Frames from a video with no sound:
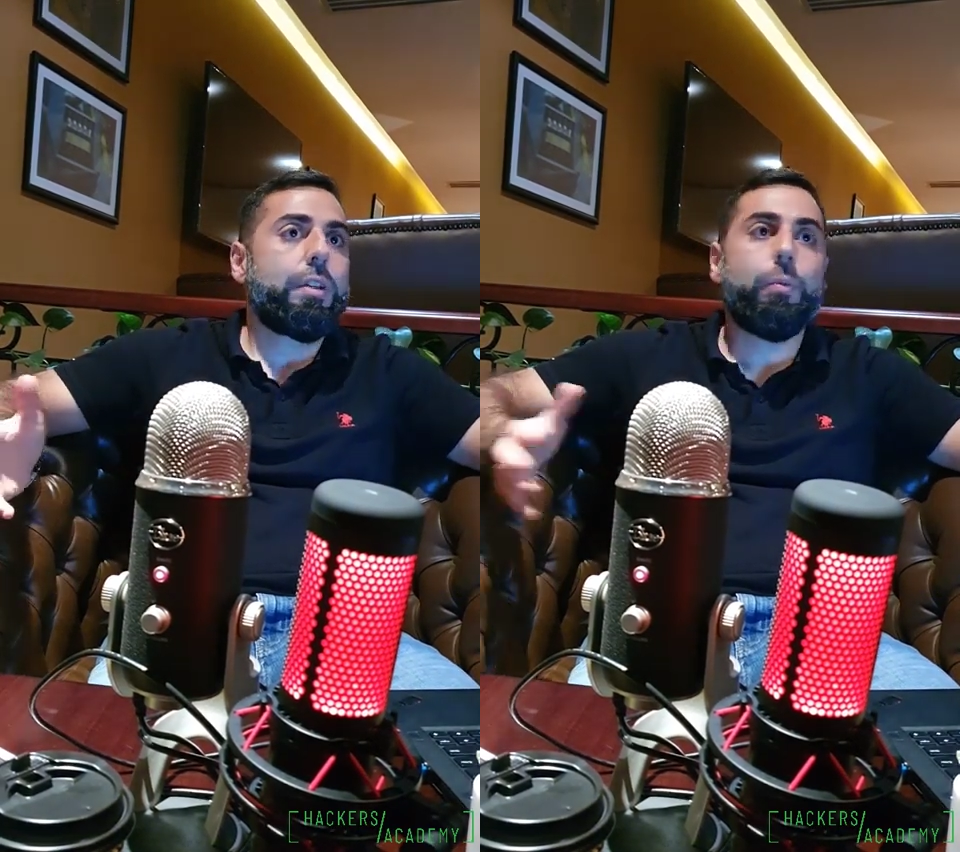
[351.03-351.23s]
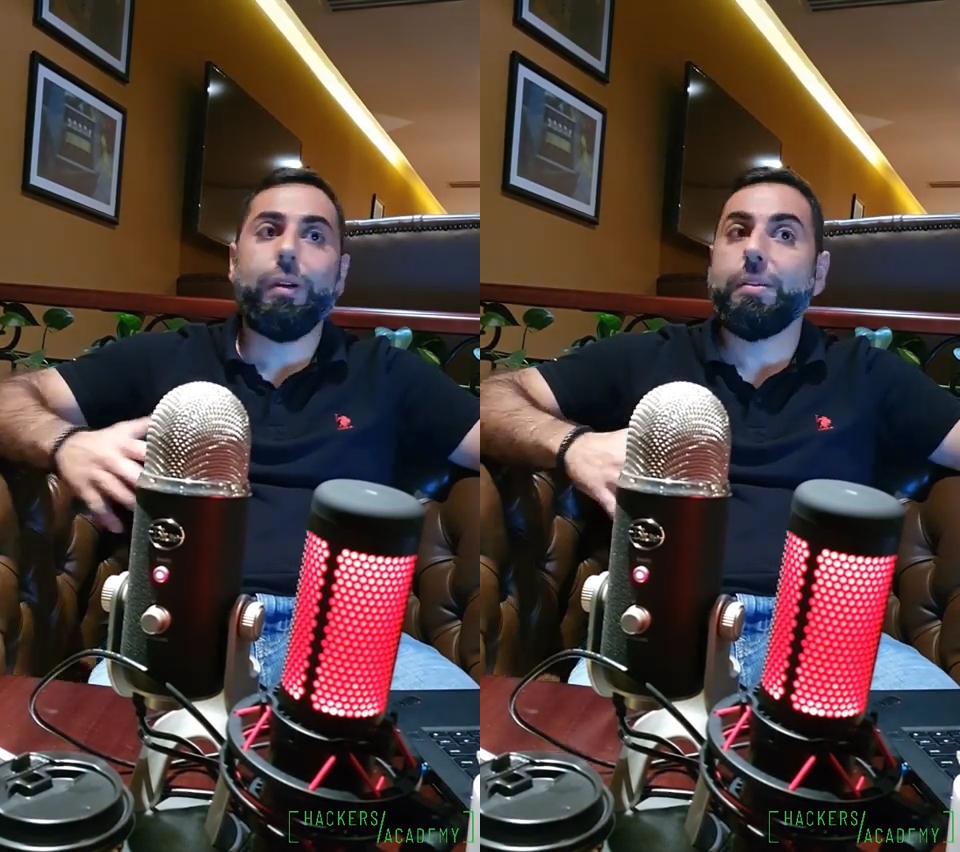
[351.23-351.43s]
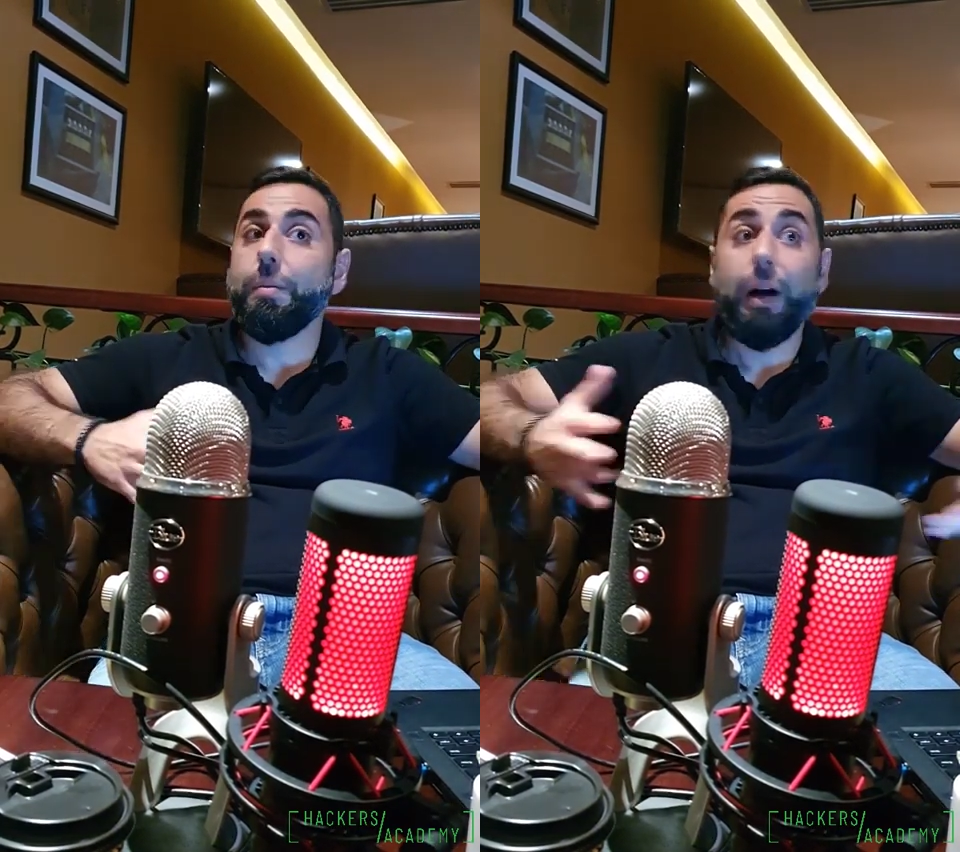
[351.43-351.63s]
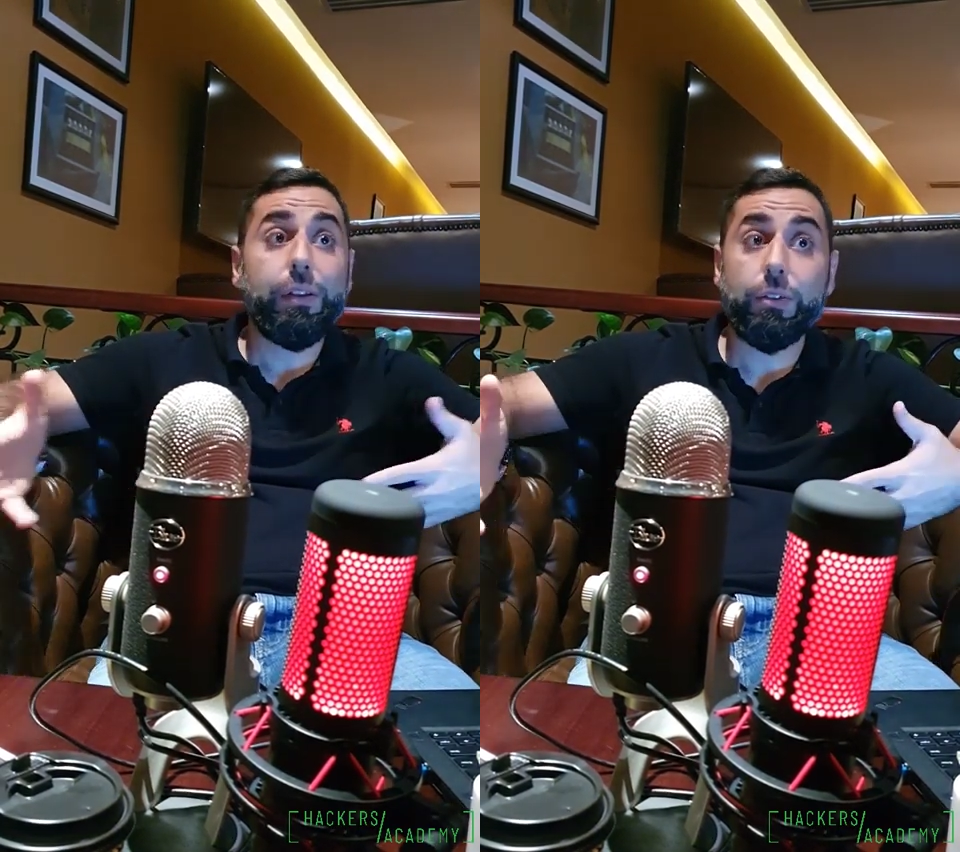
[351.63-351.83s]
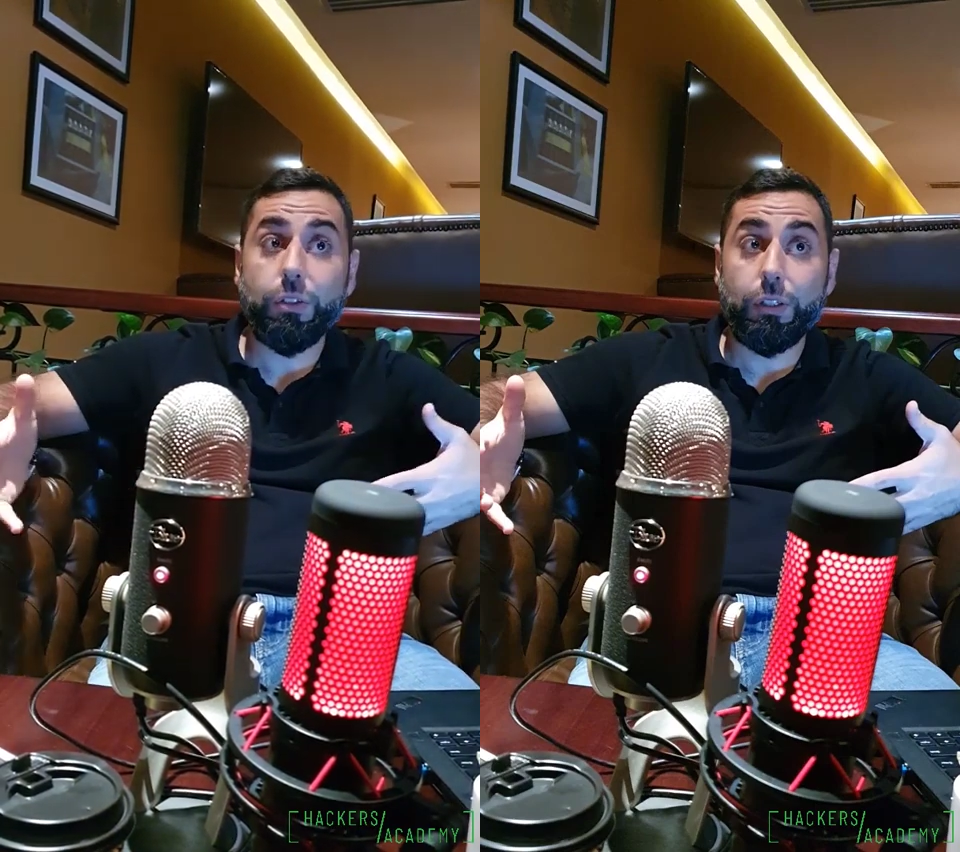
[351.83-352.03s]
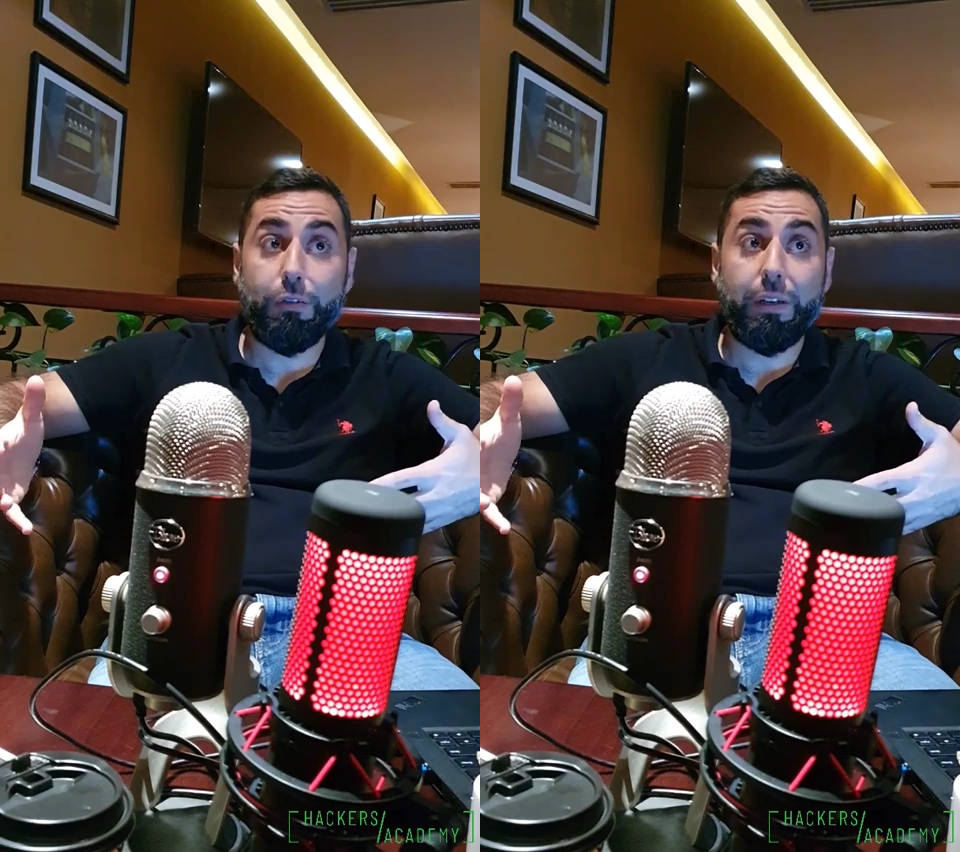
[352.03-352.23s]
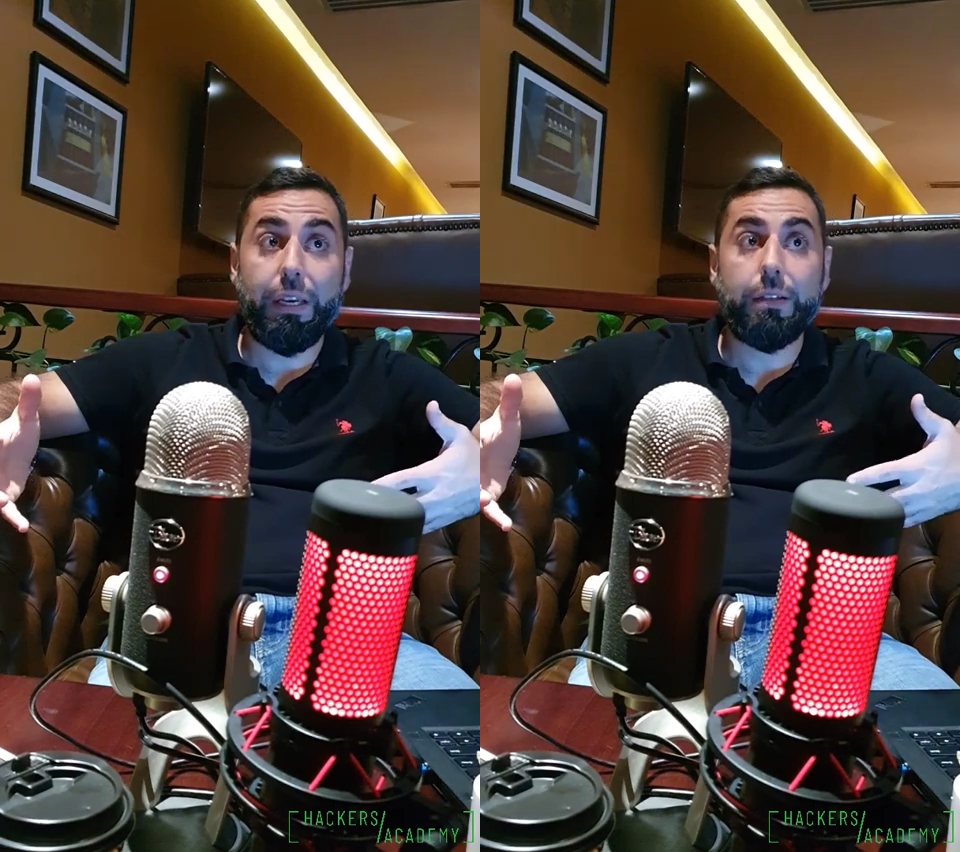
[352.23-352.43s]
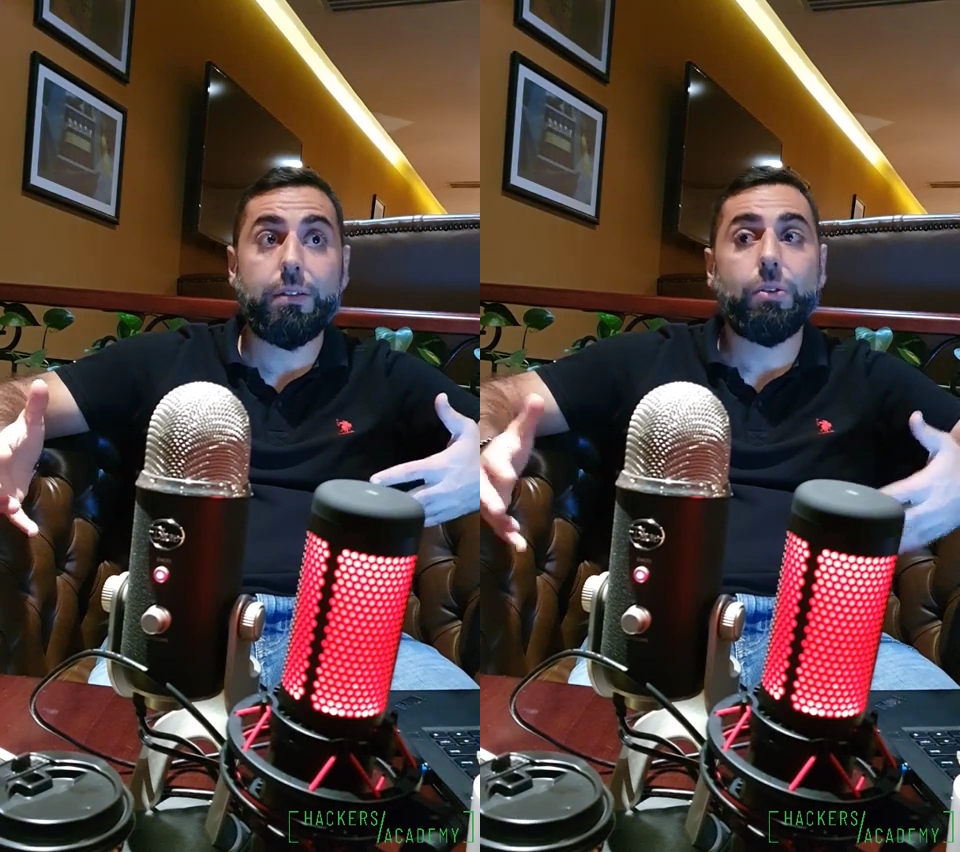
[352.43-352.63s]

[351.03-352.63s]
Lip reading: They want some other certificates.